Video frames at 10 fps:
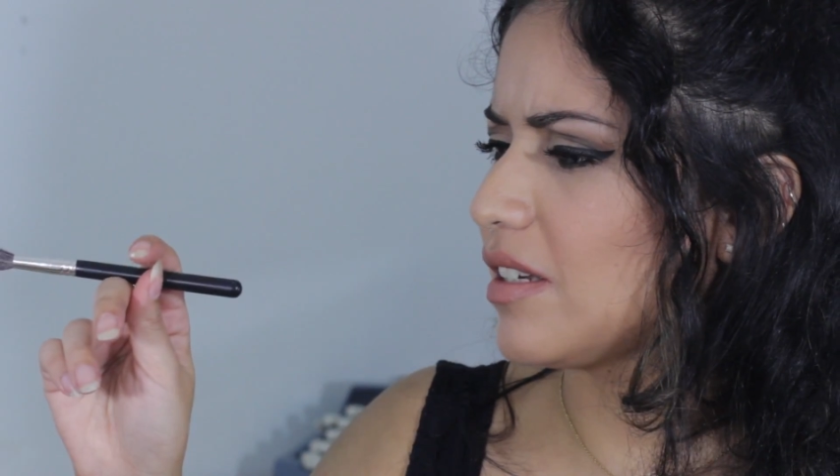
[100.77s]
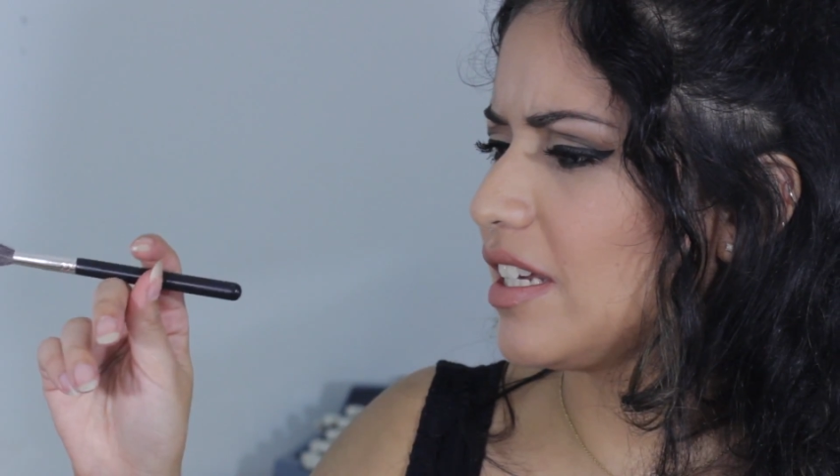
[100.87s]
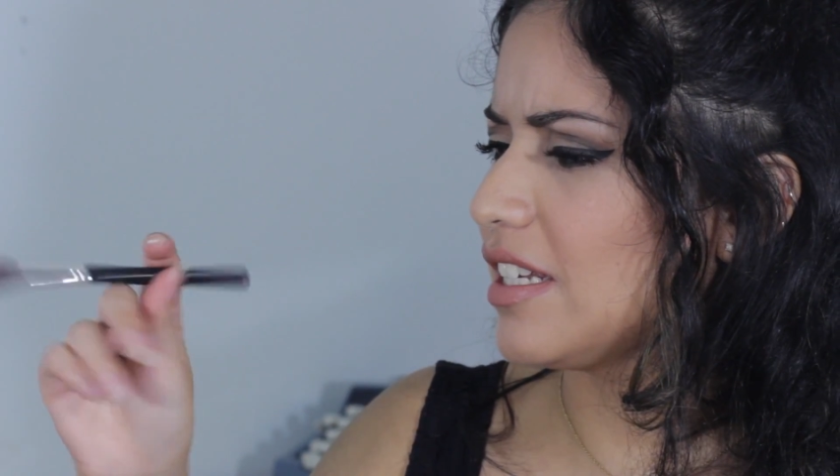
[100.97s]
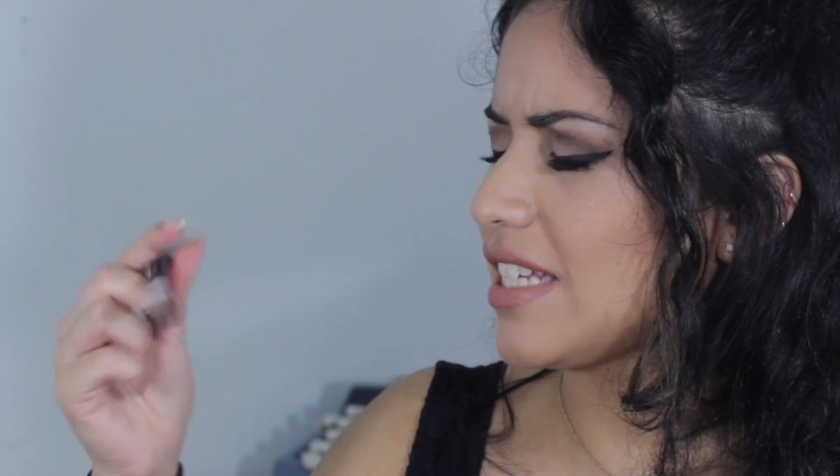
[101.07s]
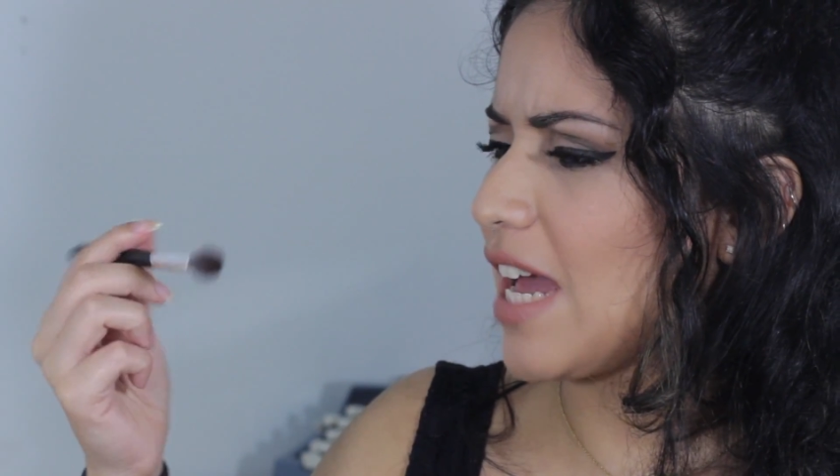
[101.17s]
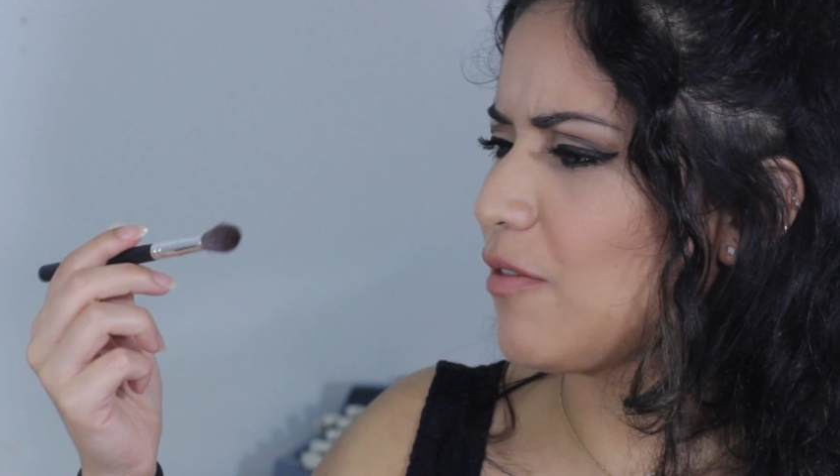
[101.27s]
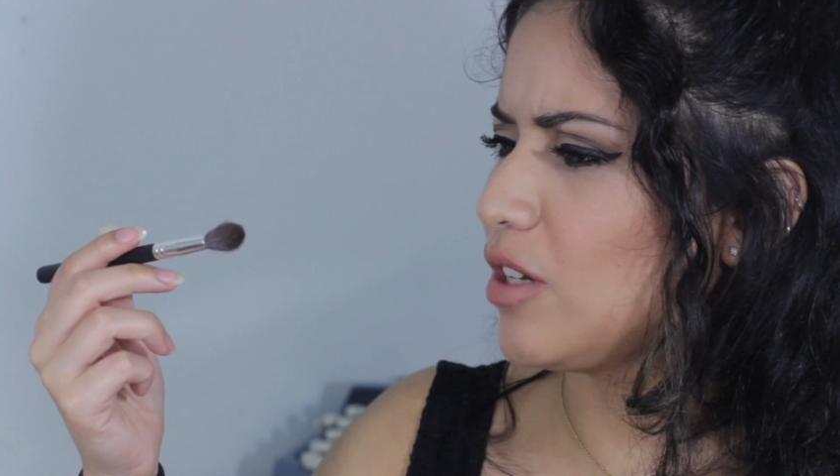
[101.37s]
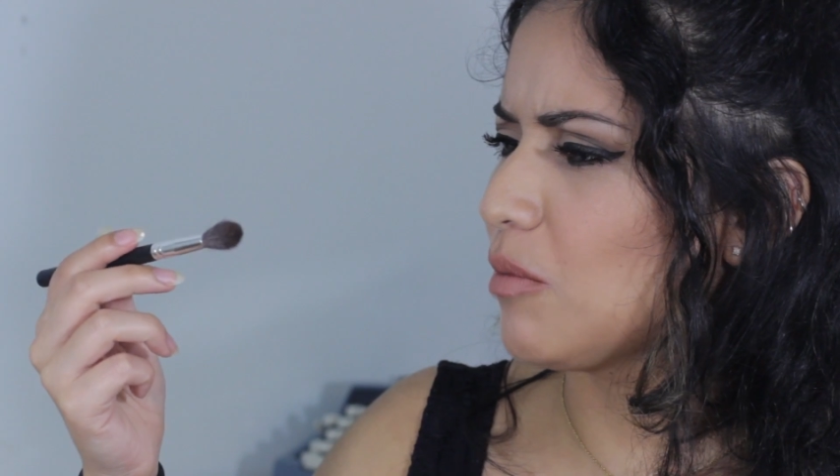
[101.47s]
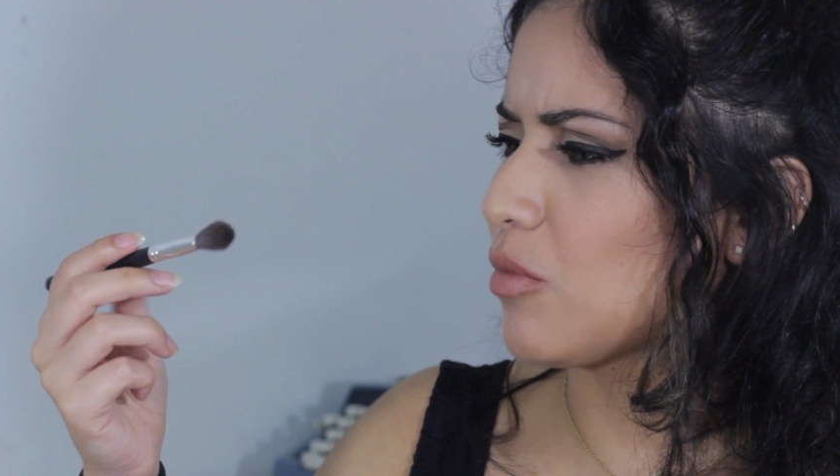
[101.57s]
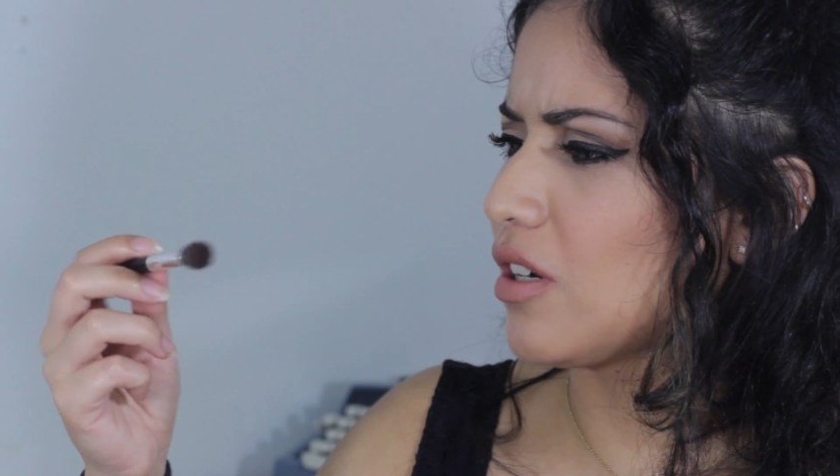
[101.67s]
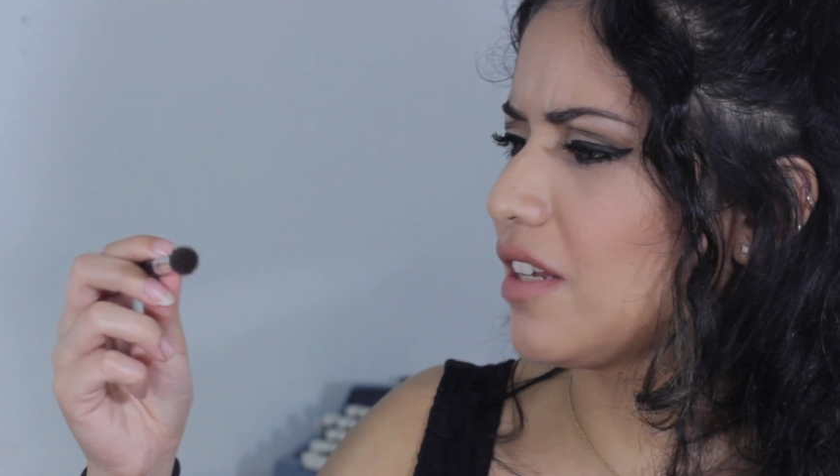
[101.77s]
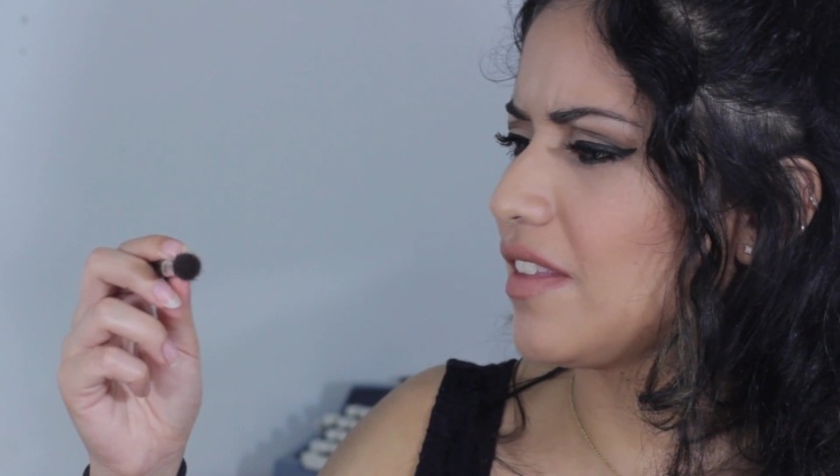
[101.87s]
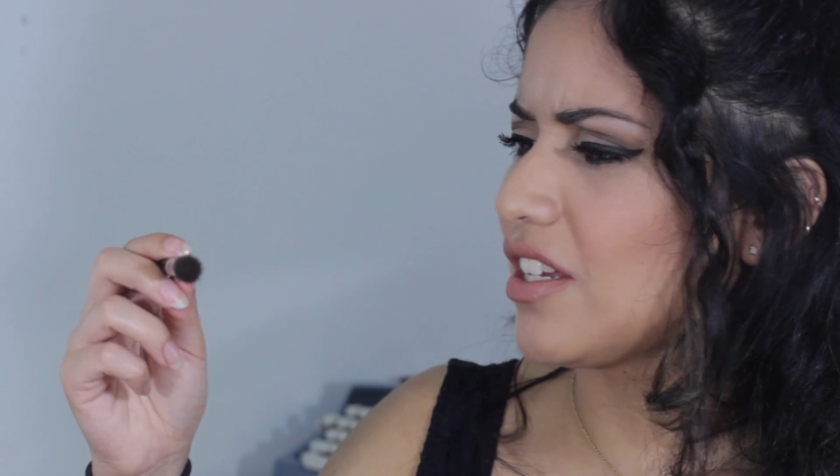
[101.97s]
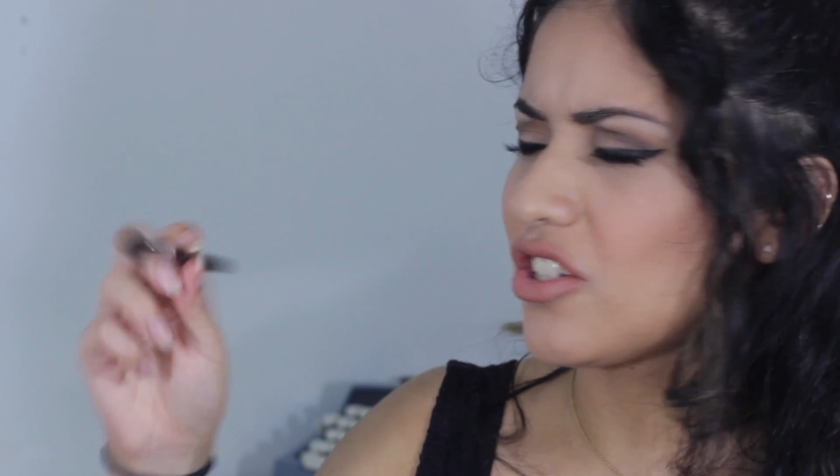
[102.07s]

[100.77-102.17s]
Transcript: It doesn't have a number or anything,